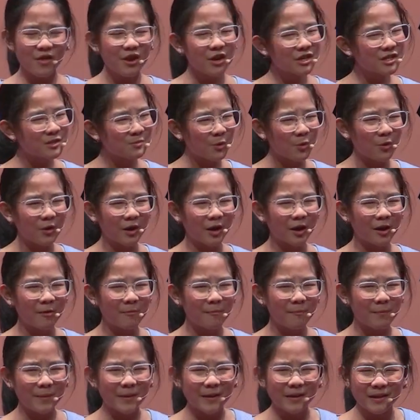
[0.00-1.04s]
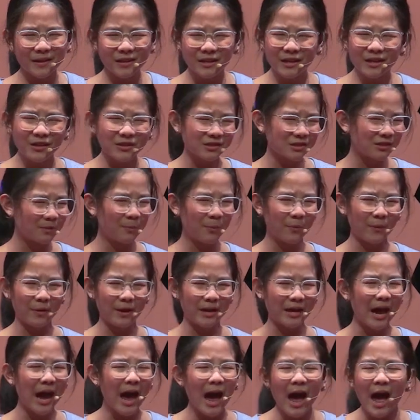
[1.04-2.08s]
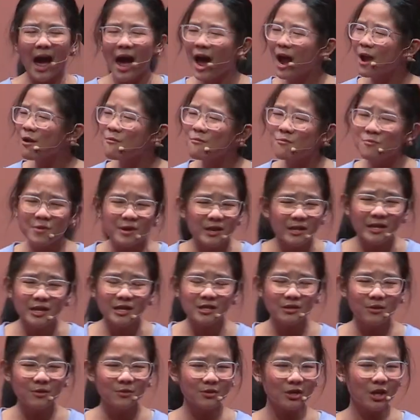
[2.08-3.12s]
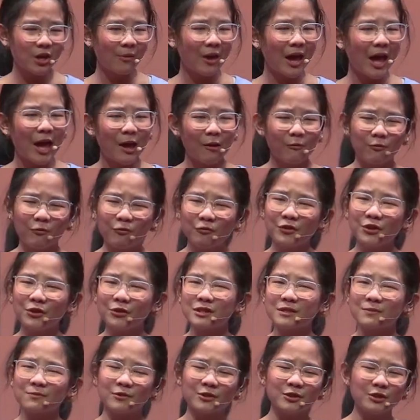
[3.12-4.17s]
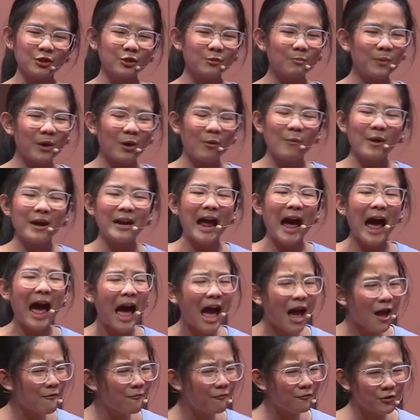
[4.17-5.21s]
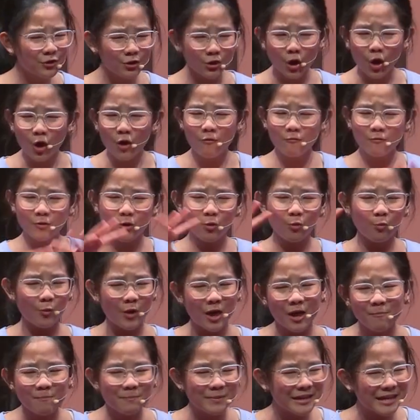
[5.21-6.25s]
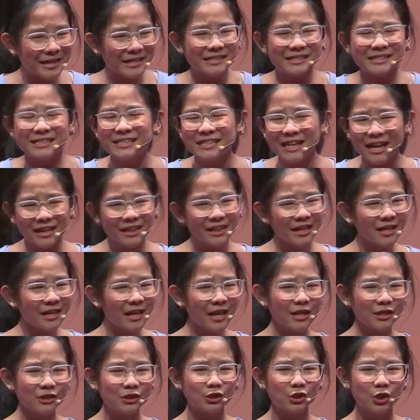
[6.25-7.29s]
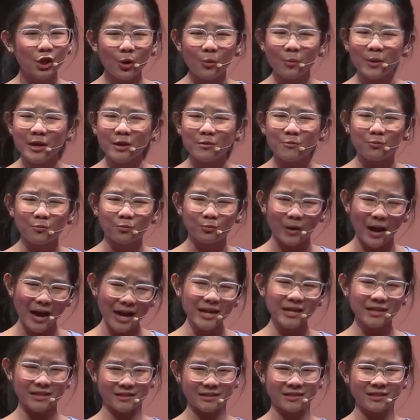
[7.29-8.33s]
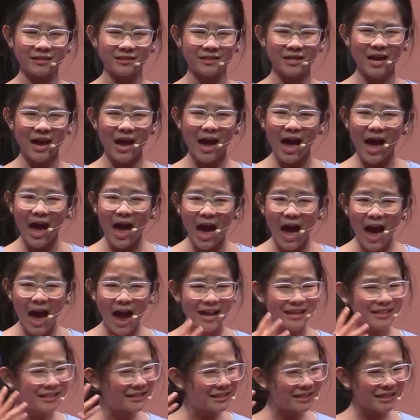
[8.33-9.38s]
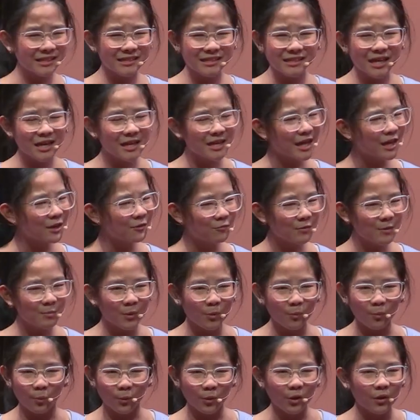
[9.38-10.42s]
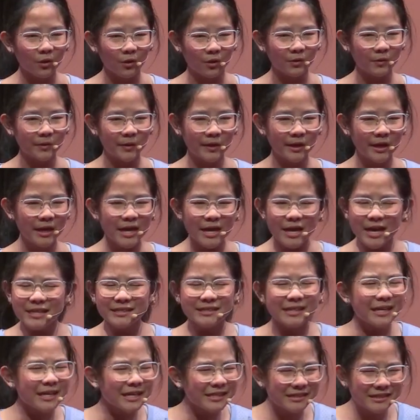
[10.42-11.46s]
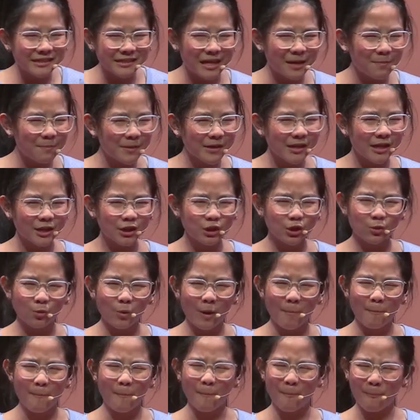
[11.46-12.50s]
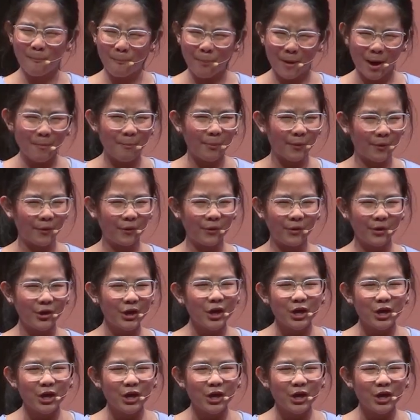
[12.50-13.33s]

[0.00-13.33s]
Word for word: There's more, but here's the point. I really don't know how it feels for you, but when I feel overwhelmed because nothing is going right, I disconnect from the world. It's like escaping into a bubble.